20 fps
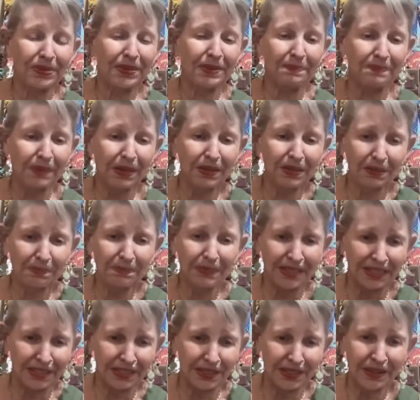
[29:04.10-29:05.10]
the
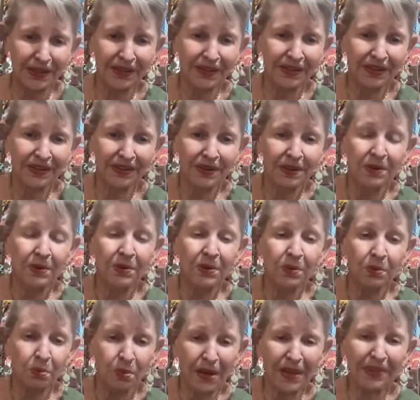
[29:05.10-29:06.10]
millimeter
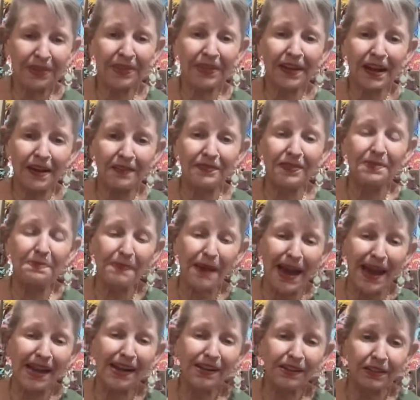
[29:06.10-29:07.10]
width of the
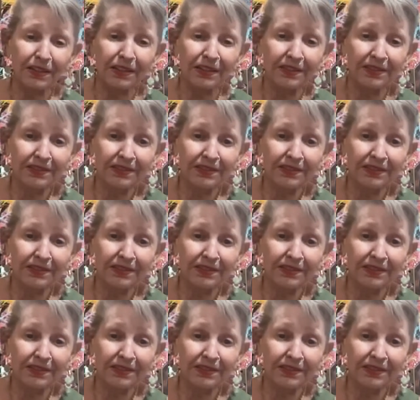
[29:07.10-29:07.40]
bangle